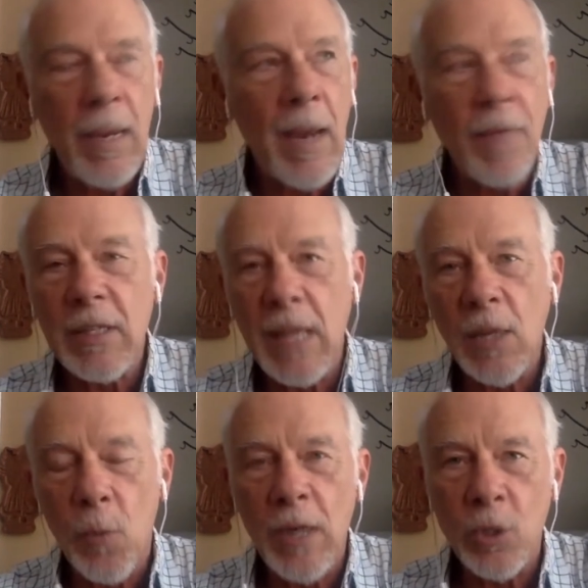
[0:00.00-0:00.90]
everything
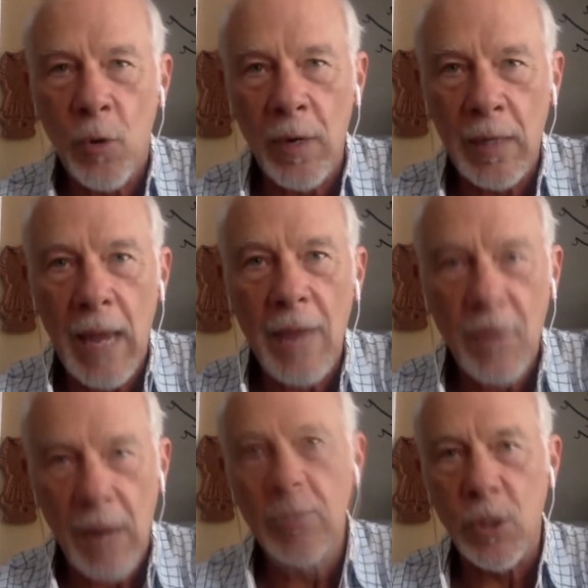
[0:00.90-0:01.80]
that we enjoy in life
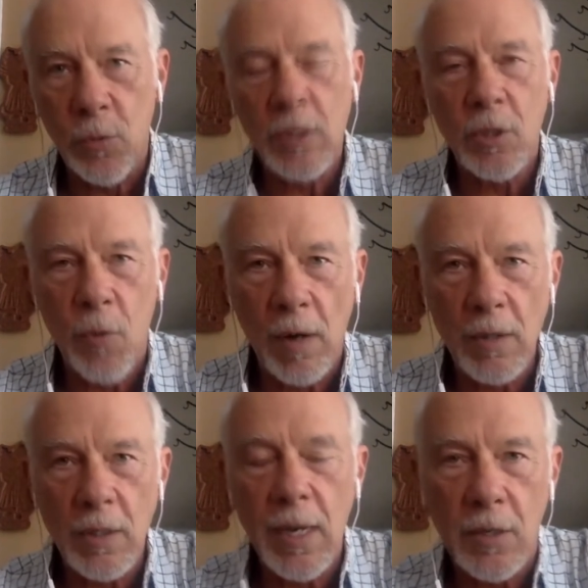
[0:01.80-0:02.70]
comes to us through our
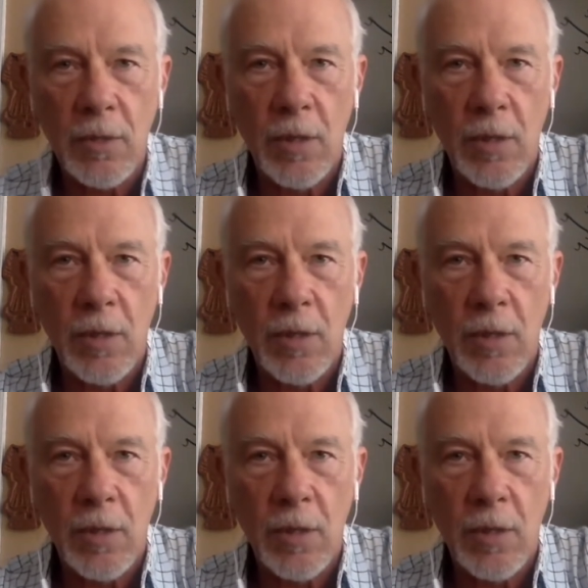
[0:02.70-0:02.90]
senses.